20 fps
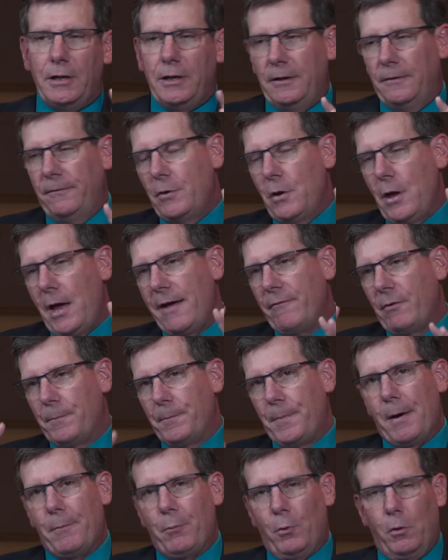if you have a
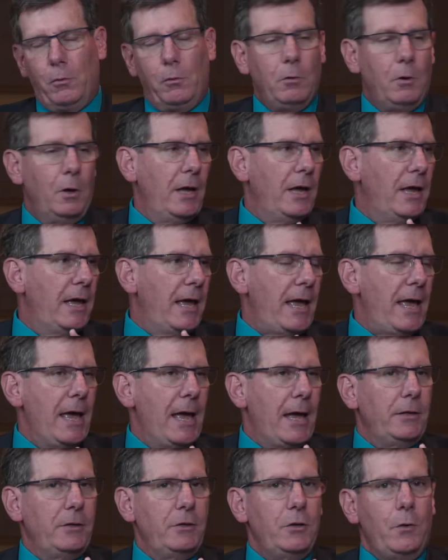bubble
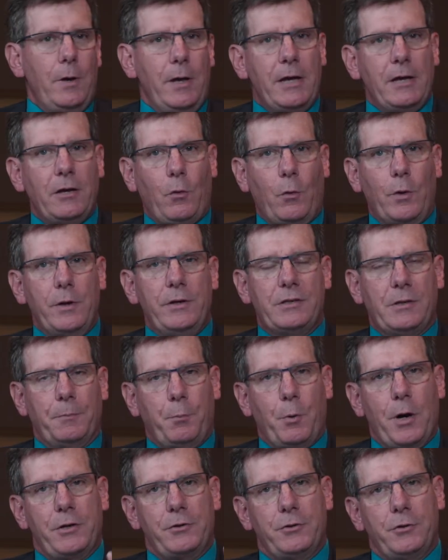and you increase the
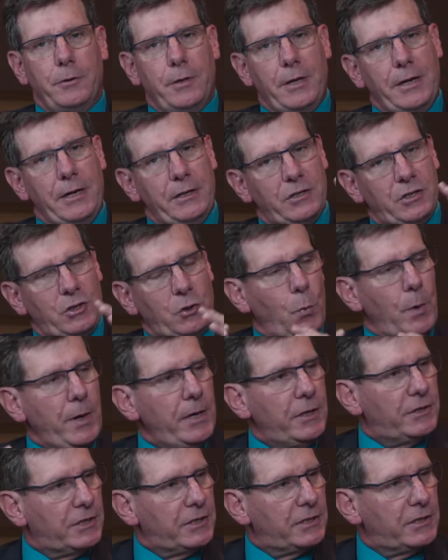pressure, then it
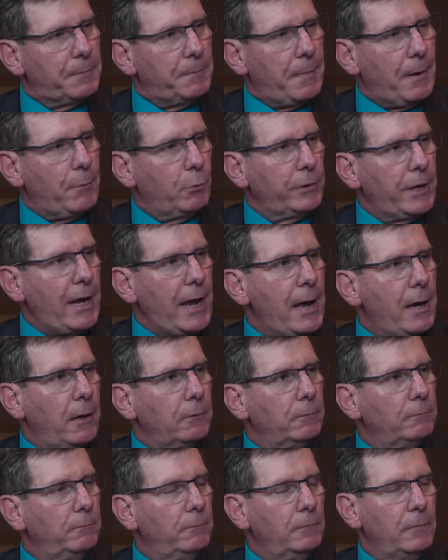squeezes the bubble
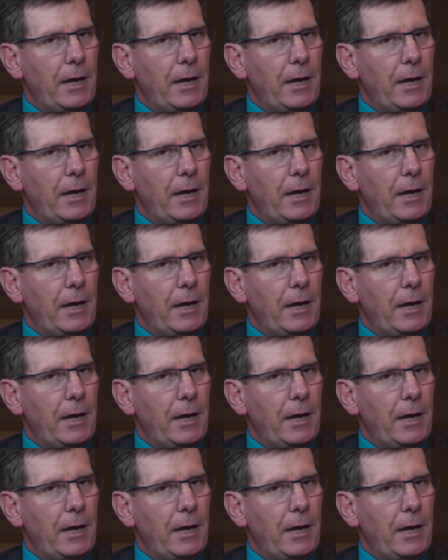down.